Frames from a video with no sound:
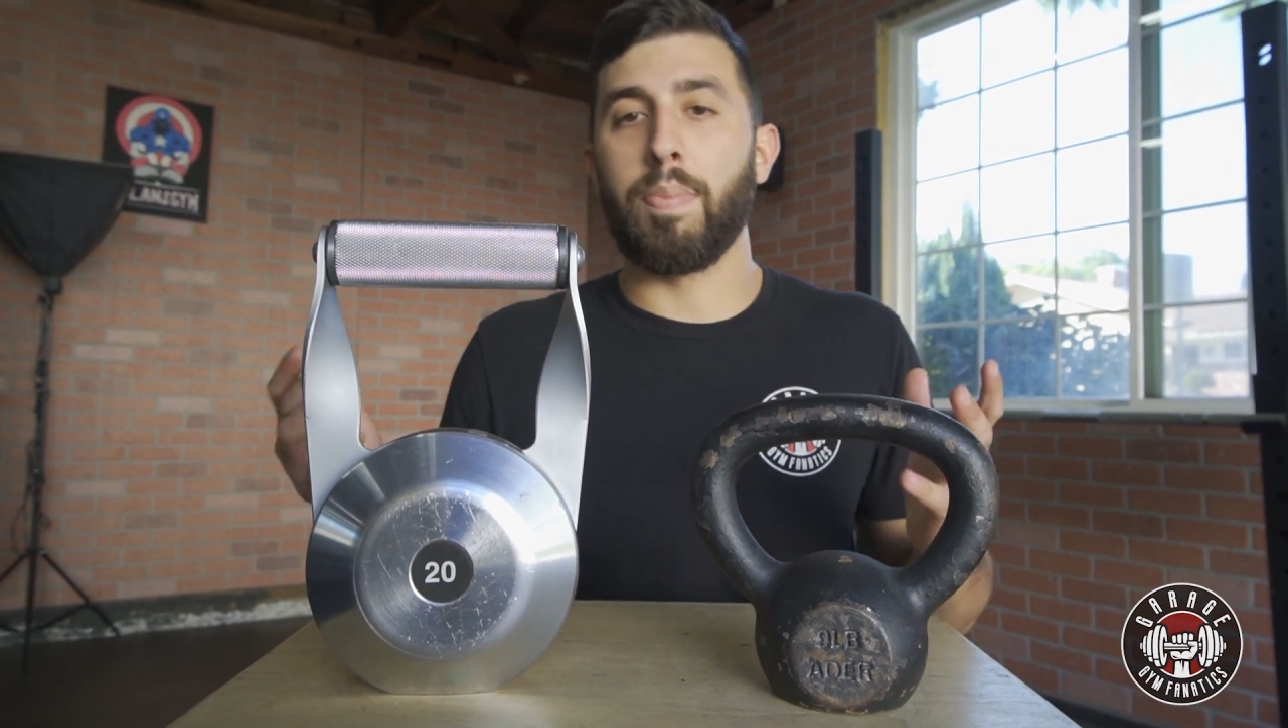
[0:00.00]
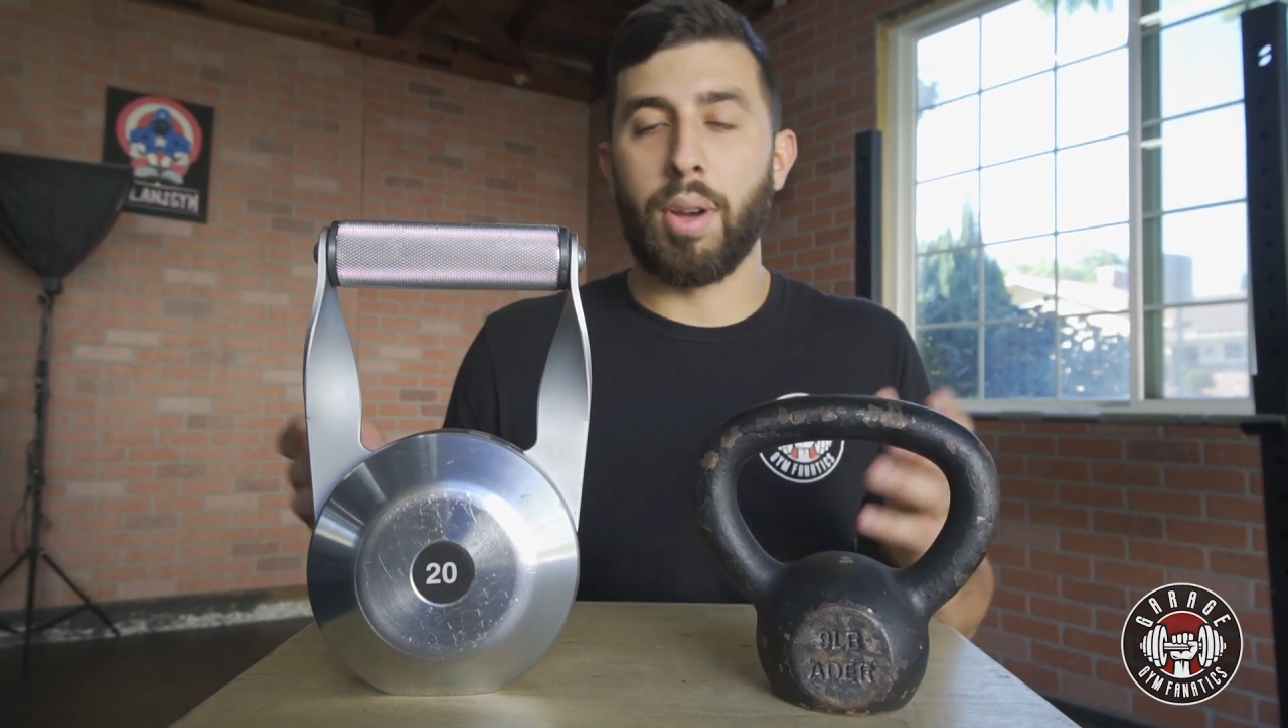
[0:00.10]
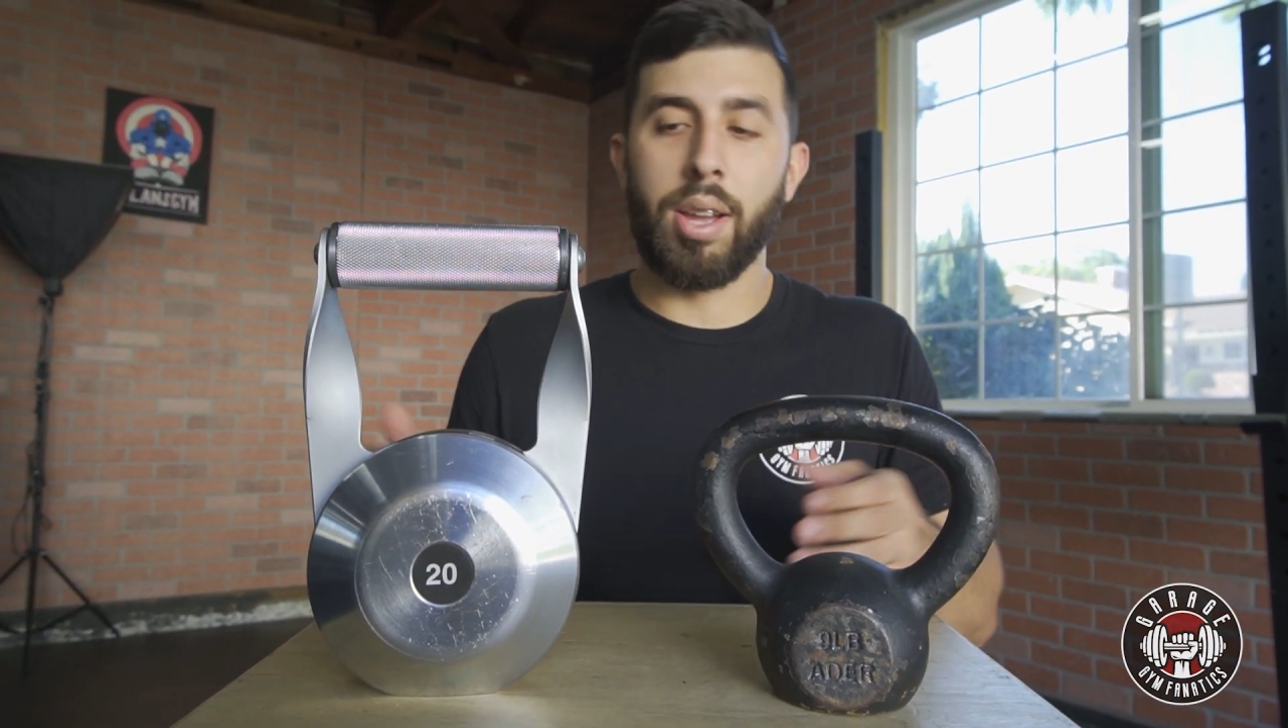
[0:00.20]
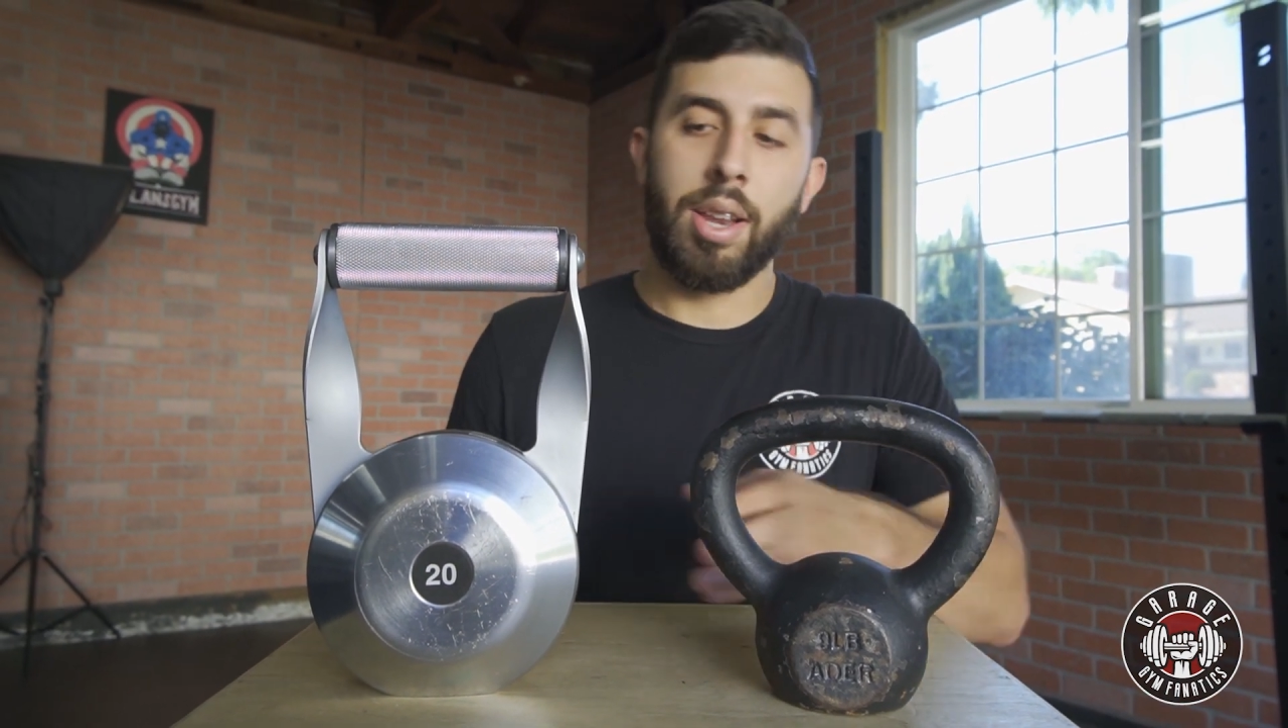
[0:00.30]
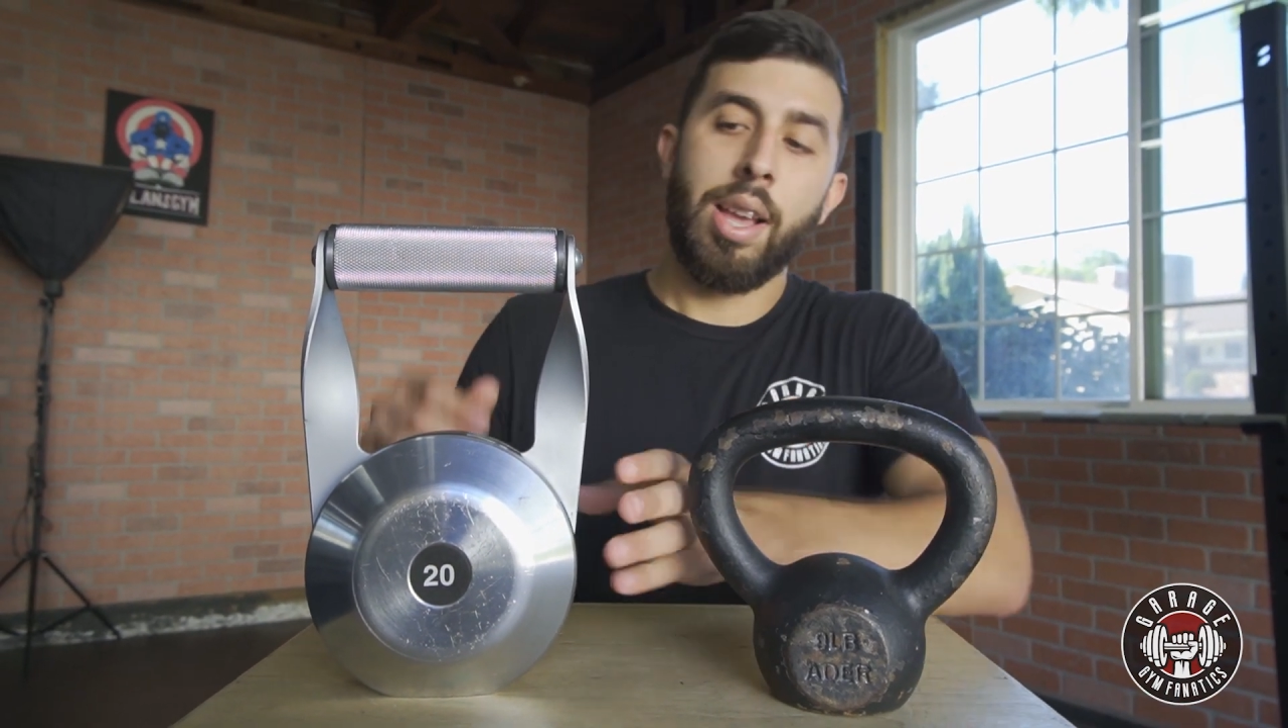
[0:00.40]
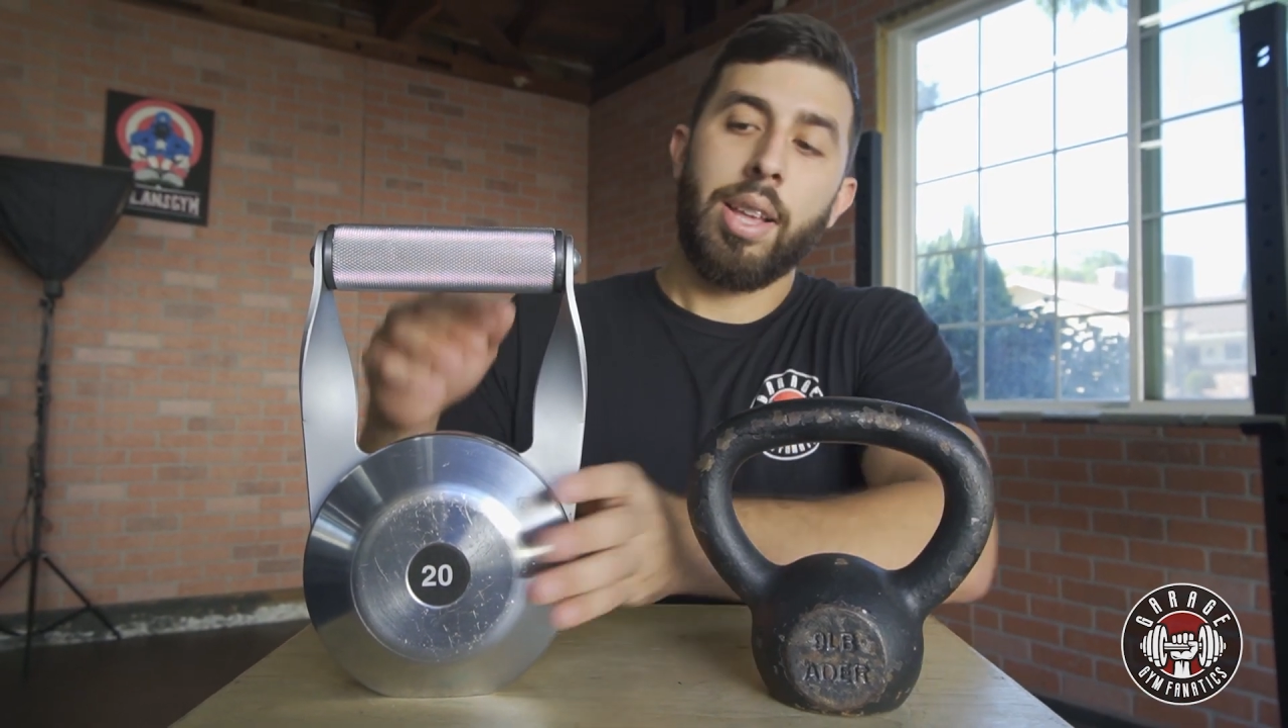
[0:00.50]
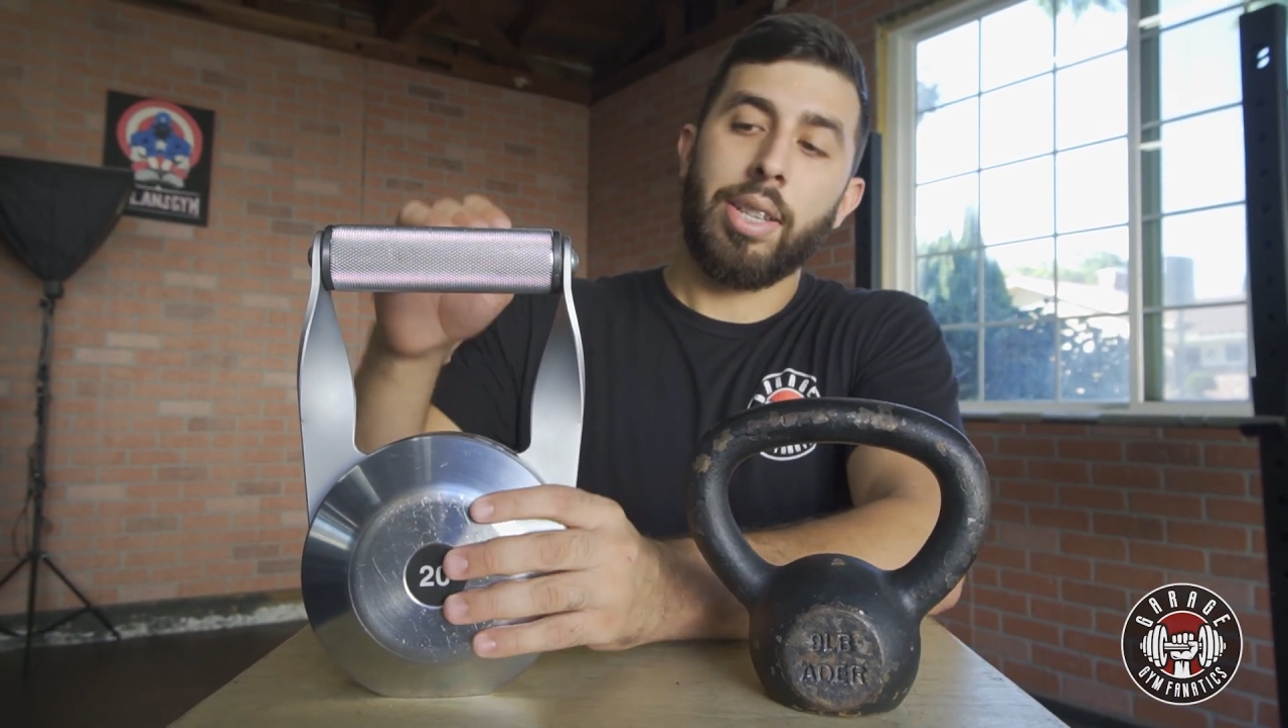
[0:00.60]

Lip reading: but